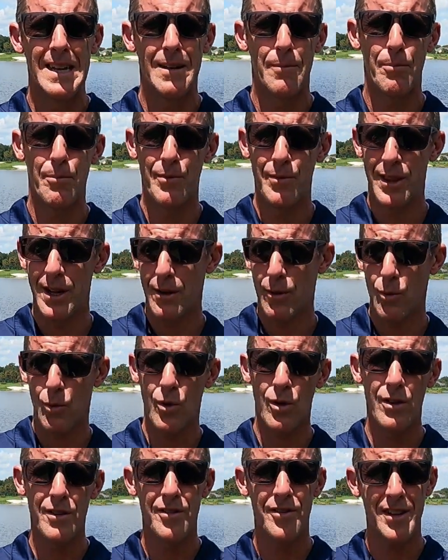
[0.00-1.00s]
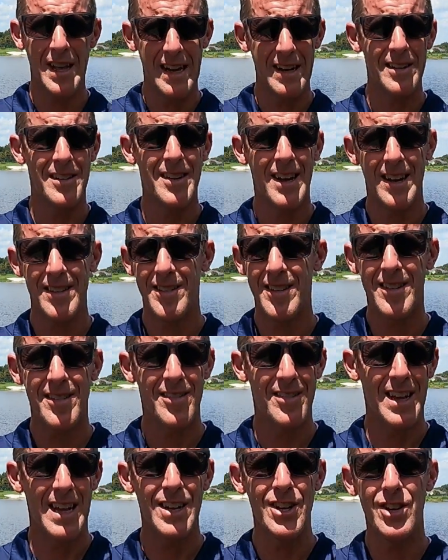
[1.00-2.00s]
There were sanitizing
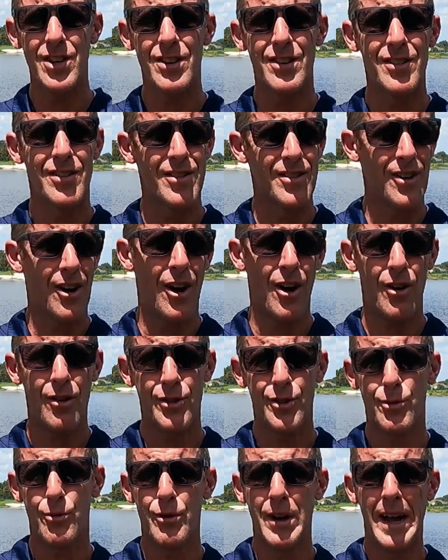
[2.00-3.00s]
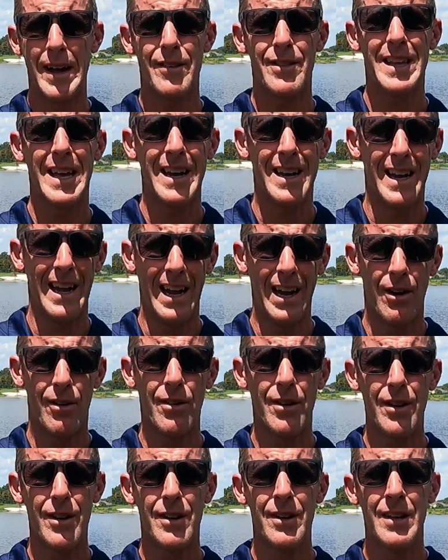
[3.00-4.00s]
stations all throughout that
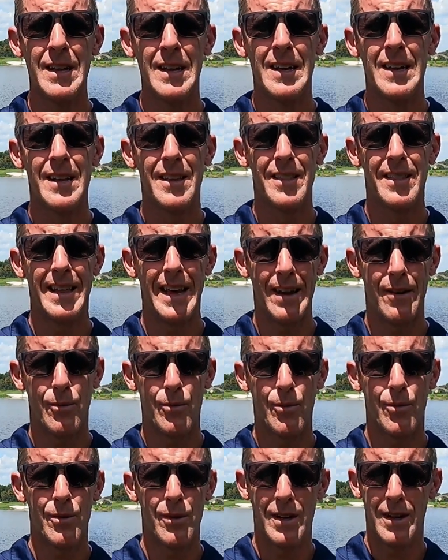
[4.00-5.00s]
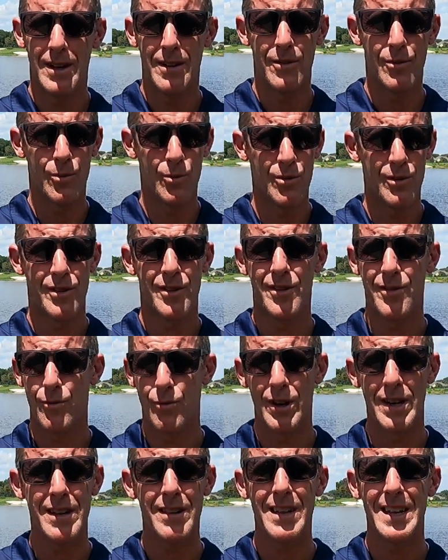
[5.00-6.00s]
area that was
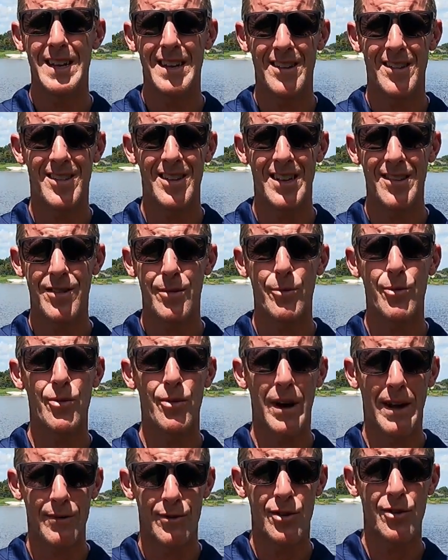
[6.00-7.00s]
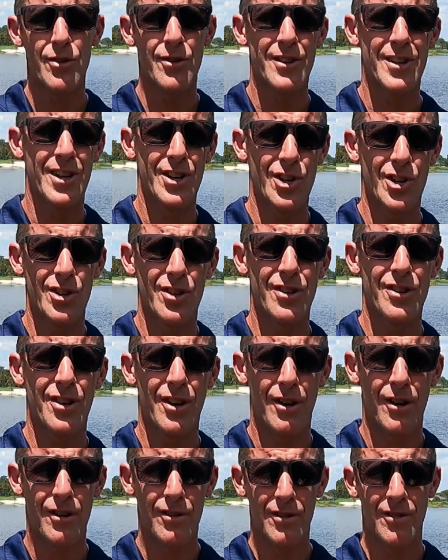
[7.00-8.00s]
readily accessible after you touch the
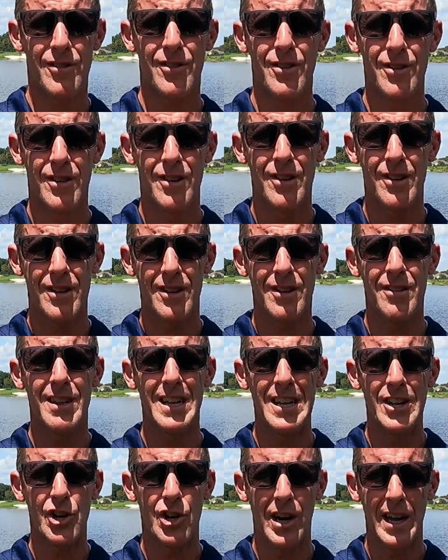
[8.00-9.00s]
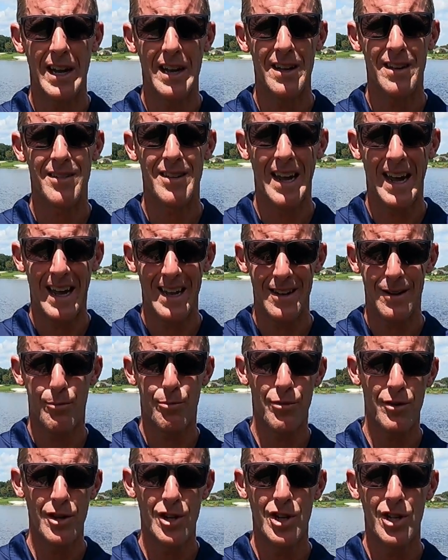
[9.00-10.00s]
tongs to clean your hands. I
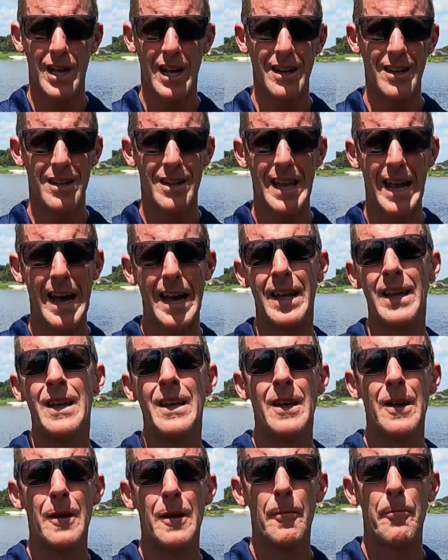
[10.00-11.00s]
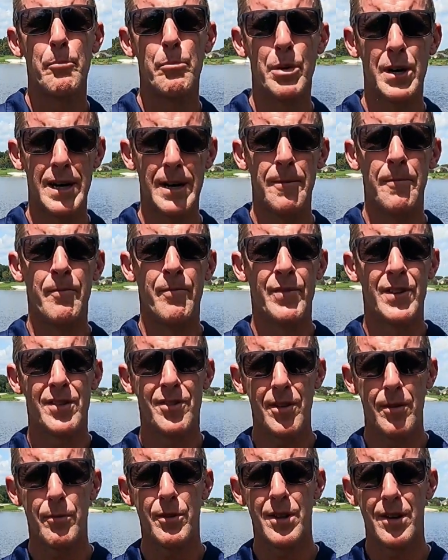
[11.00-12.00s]
appreciated that. But
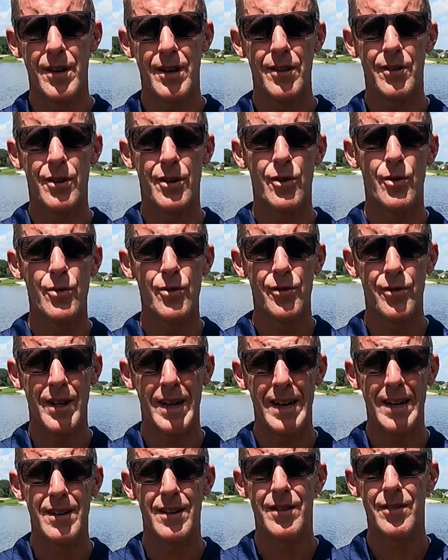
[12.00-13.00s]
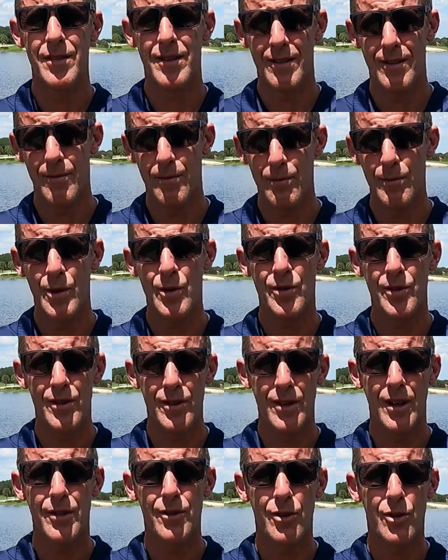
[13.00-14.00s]
some of the other cruise lines, most
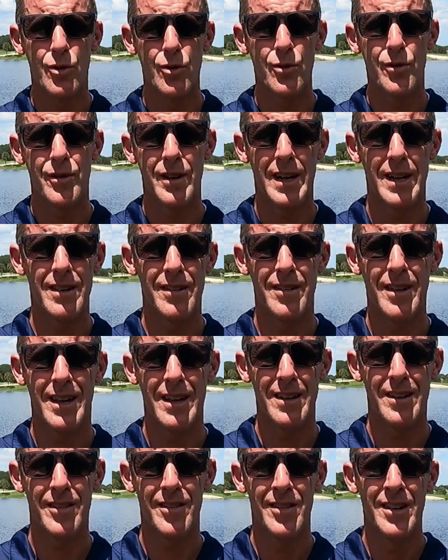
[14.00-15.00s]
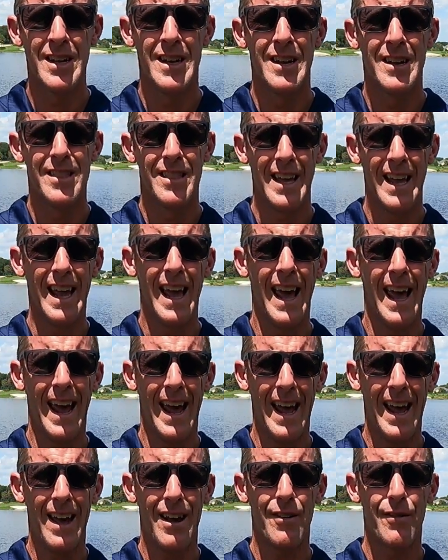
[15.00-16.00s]
of the other cruise lines that is, they
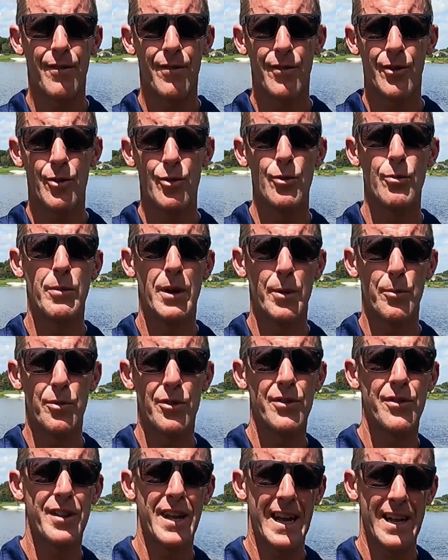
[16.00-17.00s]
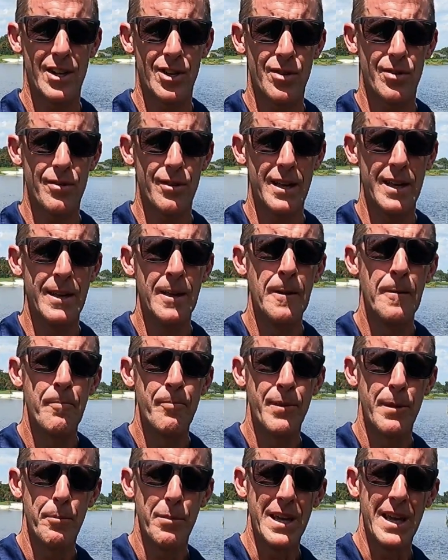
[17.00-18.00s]
have crew members actually
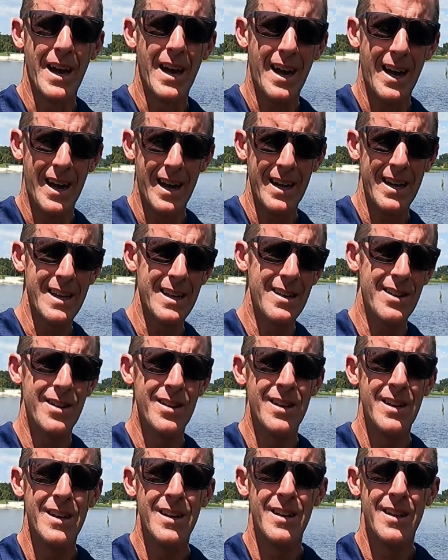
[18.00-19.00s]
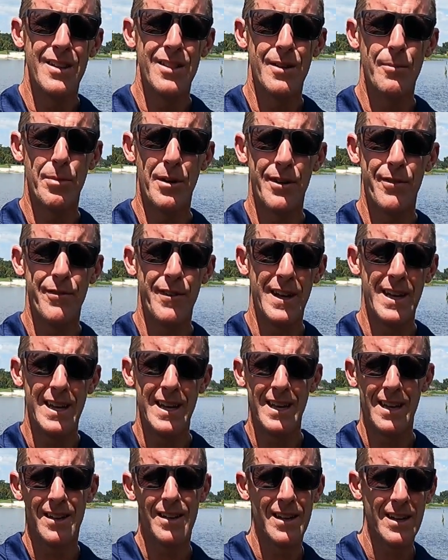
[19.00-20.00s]
behind the
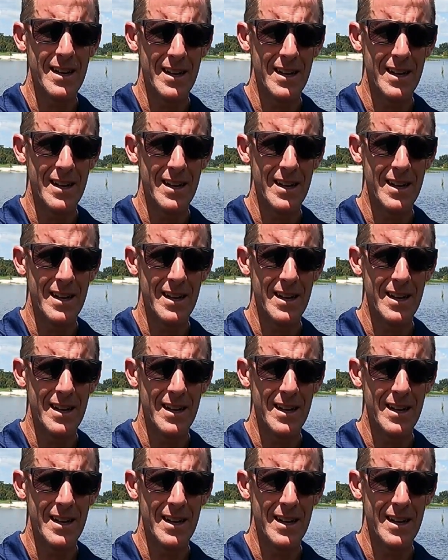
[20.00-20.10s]
buffet.